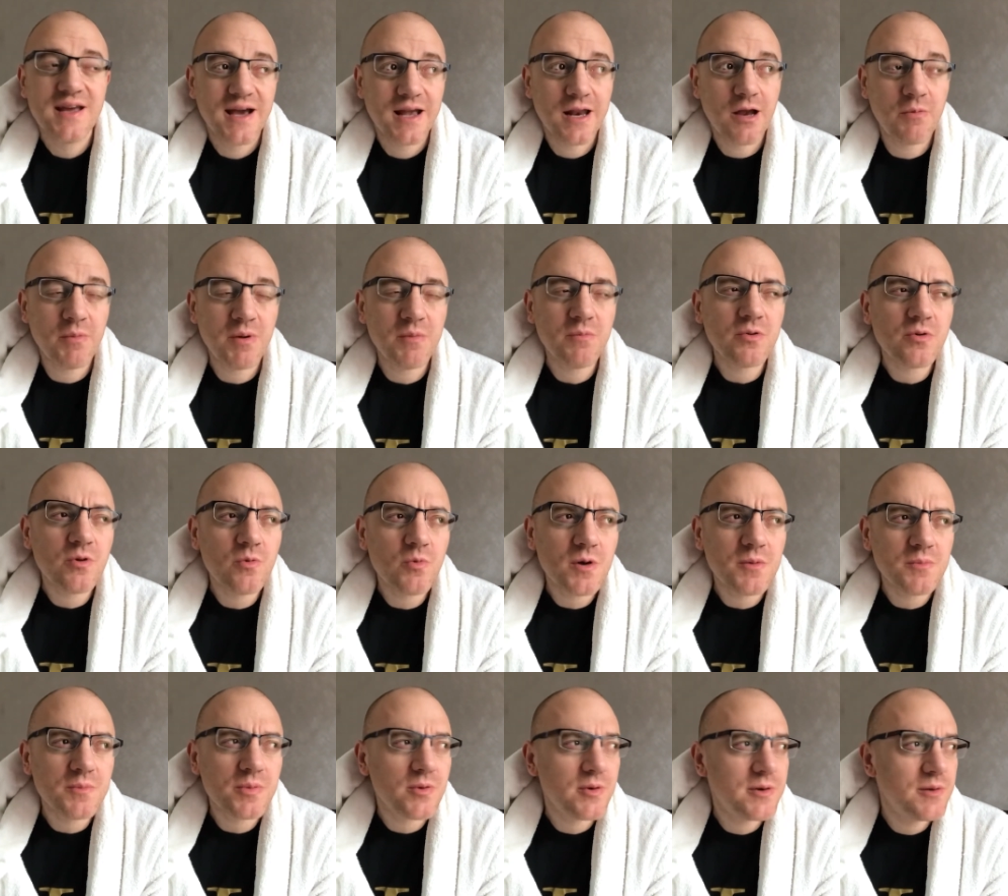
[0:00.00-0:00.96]
And I remember at
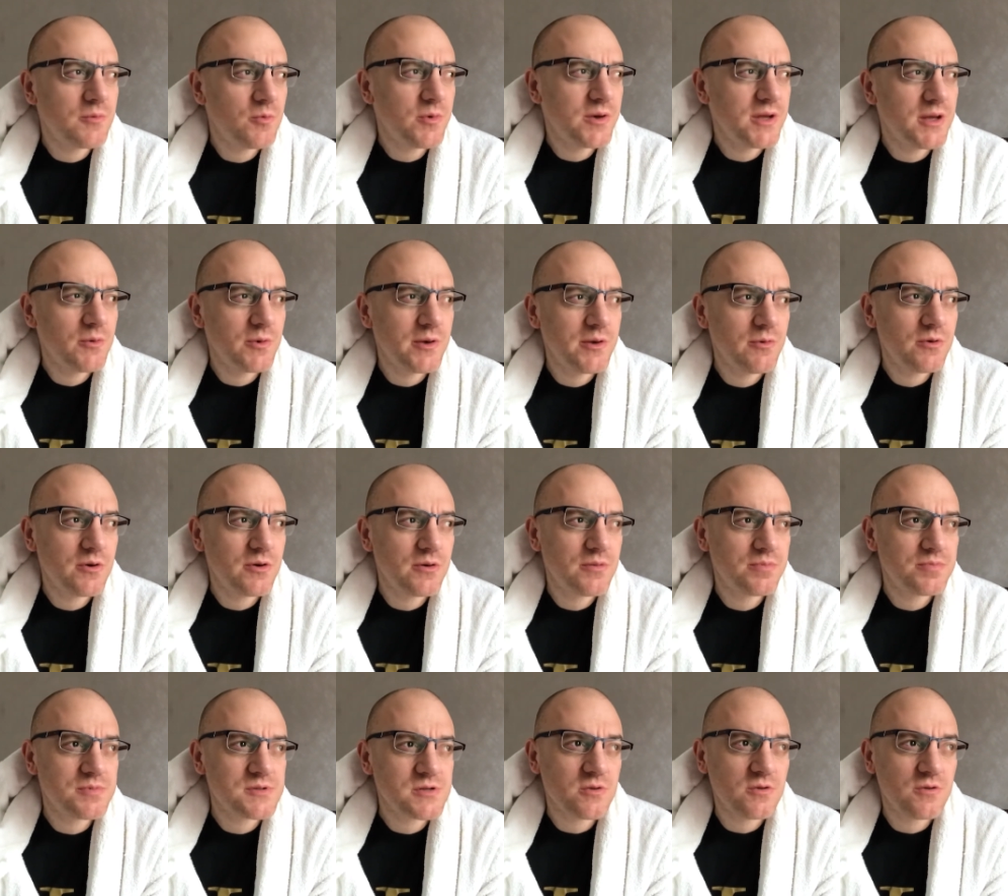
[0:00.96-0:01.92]
one point we, we were
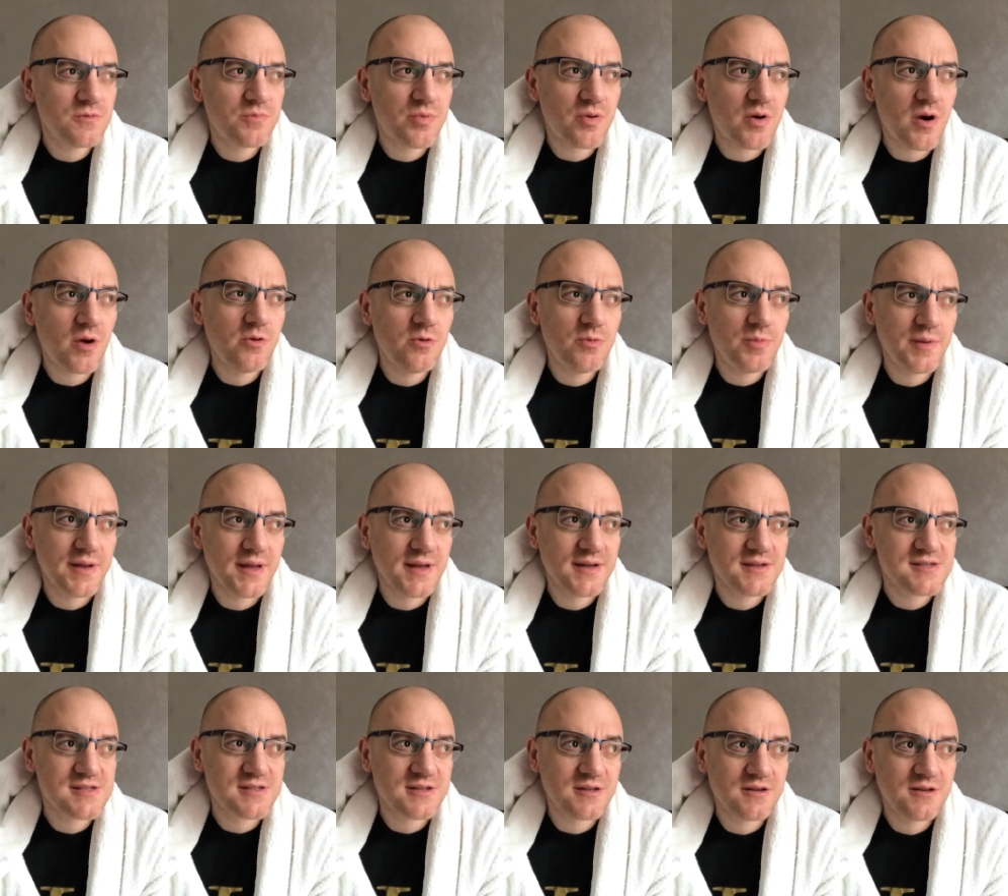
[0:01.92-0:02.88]
sort of probing
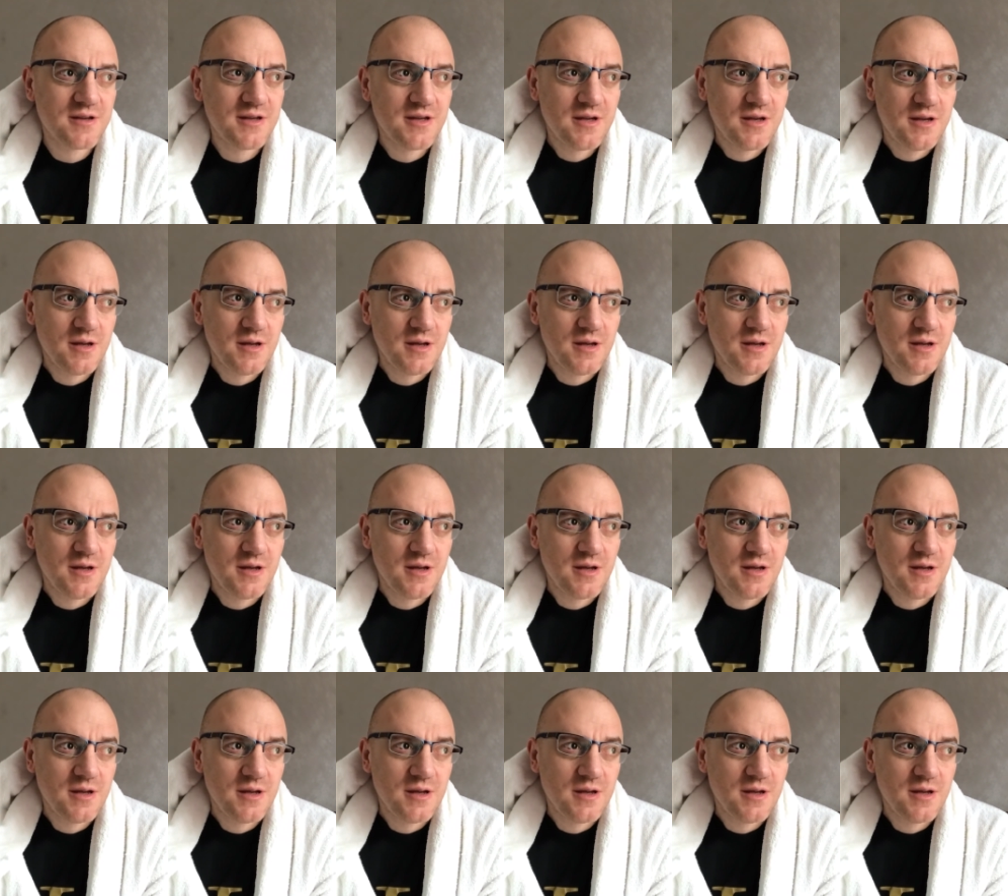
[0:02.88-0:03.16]
as to